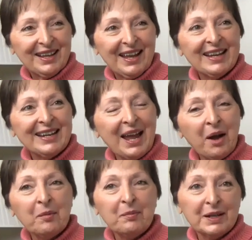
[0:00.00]
and
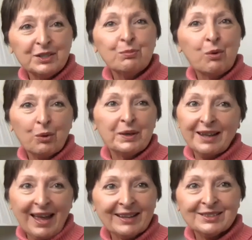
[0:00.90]
how much more
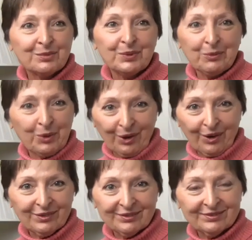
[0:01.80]
relaxed we were.